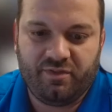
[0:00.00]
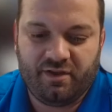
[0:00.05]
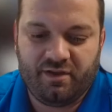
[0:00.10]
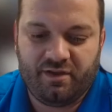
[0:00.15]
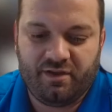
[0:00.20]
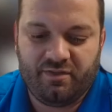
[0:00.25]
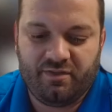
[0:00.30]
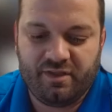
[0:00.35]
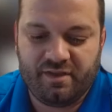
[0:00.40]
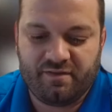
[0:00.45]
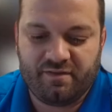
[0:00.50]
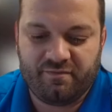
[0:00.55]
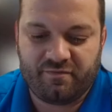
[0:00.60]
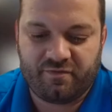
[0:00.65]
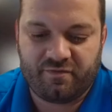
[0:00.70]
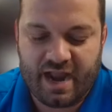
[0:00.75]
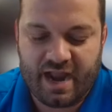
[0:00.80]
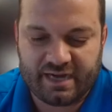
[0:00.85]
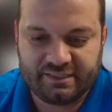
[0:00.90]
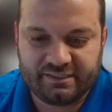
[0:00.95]
the
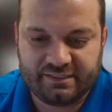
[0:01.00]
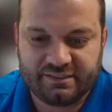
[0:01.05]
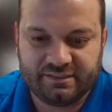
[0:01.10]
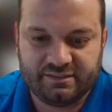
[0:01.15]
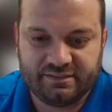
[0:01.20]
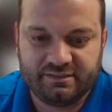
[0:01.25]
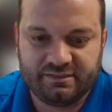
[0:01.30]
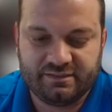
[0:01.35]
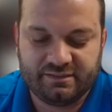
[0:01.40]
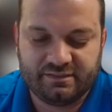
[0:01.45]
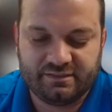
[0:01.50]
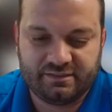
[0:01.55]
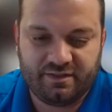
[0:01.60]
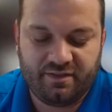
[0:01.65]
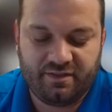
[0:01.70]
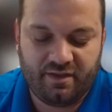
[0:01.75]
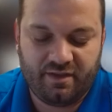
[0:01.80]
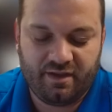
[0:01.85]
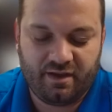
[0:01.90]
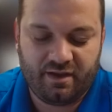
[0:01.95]
infractions
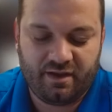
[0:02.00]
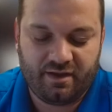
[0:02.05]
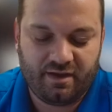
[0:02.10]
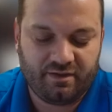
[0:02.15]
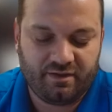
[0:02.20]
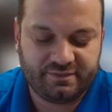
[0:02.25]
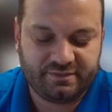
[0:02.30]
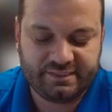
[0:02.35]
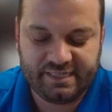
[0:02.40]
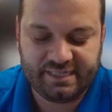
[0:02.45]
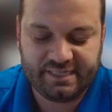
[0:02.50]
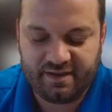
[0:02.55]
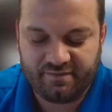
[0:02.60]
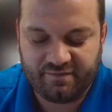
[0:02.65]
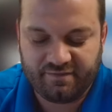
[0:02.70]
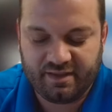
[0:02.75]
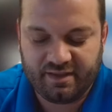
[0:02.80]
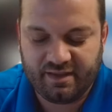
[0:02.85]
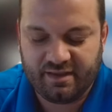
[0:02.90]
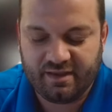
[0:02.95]
of
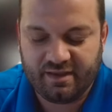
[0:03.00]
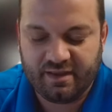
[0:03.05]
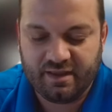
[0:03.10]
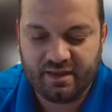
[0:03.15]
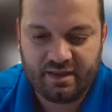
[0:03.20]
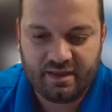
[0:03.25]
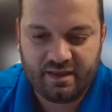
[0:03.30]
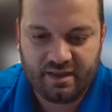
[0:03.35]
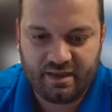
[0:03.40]
safety